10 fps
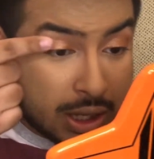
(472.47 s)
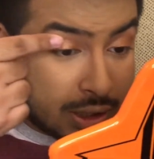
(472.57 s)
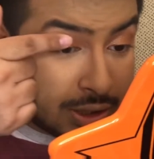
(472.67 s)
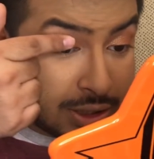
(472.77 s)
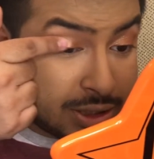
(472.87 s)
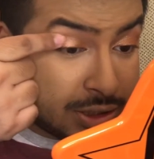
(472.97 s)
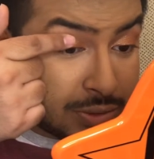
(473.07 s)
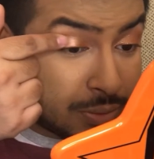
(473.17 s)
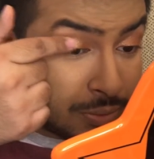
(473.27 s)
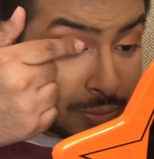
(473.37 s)
This
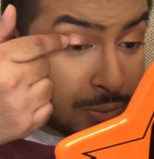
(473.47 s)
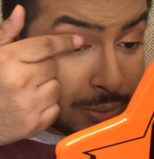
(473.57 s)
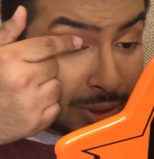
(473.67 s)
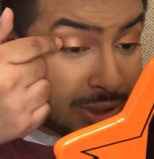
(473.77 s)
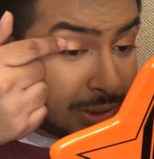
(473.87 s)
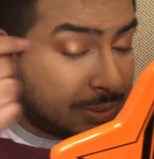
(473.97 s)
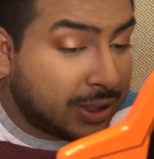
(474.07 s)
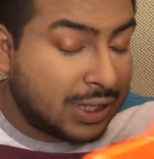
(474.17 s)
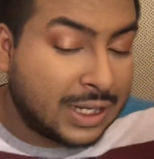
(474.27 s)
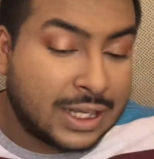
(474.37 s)
is really
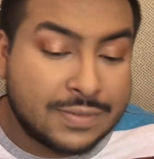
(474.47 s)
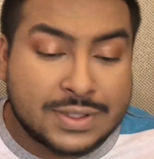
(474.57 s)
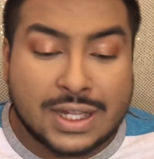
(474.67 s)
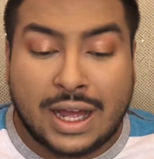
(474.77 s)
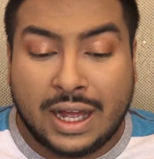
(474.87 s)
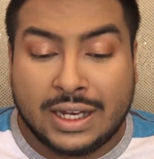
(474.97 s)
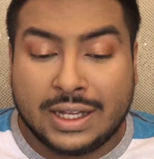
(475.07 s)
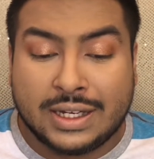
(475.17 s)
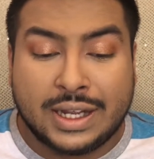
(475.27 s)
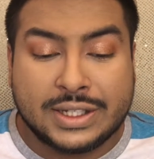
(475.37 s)
pretty. It gives the eye
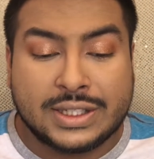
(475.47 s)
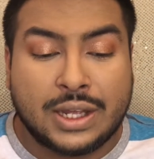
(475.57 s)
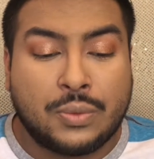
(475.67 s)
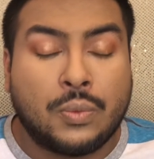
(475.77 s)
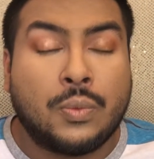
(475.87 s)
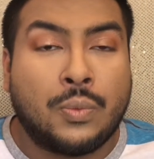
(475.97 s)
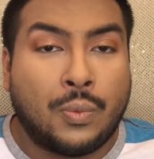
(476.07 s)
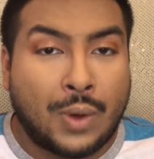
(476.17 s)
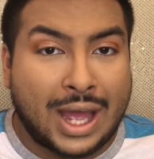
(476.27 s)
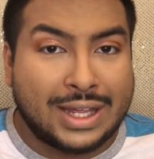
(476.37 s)
like a nice like
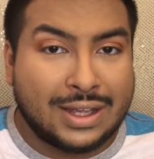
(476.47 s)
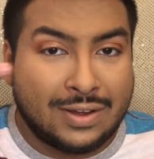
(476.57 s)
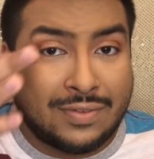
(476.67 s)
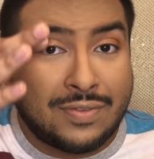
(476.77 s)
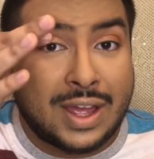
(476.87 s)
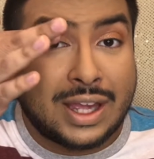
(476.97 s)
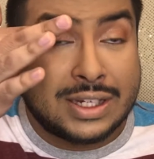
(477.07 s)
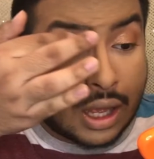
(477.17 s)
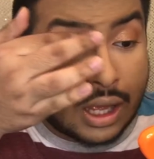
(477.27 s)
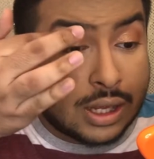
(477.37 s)
wet
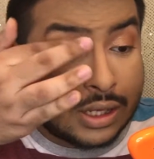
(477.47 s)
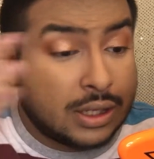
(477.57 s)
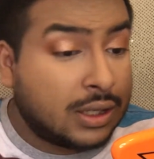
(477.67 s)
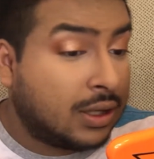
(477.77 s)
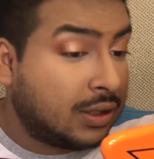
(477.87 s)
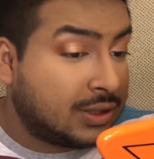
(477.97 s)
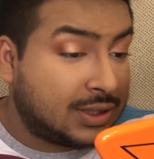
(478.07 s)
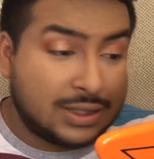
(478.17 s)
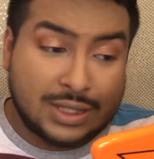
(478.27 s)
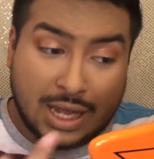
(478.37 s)
effect. I
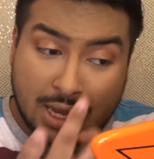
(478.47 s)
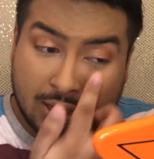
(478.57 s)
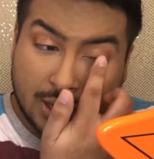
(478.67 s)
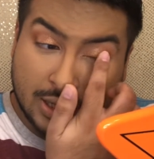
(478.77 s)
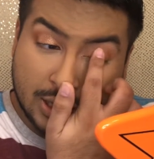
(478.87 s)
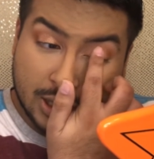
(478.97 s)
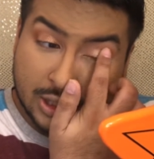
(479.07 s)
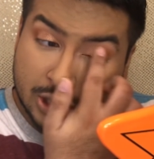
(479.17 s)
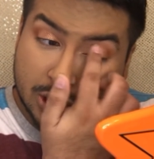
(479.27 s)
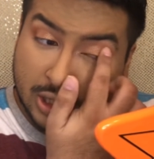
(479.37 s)
stan
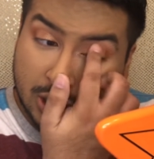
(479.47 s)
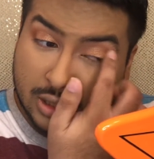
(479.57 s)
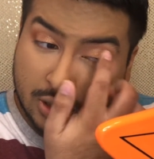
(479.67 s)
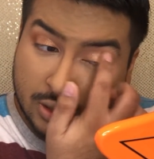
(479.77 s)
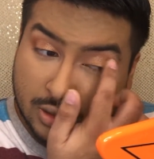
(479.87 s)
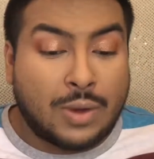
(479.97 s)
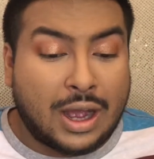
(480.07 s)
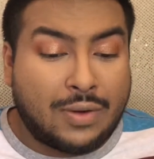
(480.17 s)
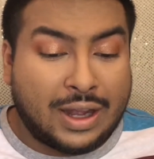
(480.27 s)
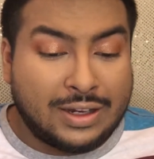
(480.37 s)
this shade.
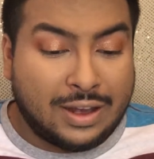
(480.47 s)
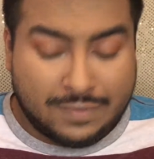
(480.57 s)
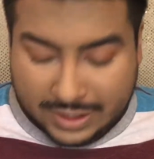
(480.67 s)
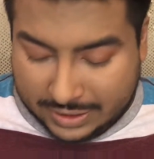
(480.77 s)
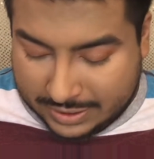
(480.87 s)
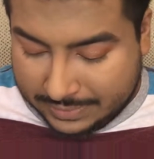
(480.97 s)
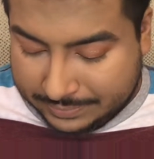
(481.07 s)
Wow, I love this.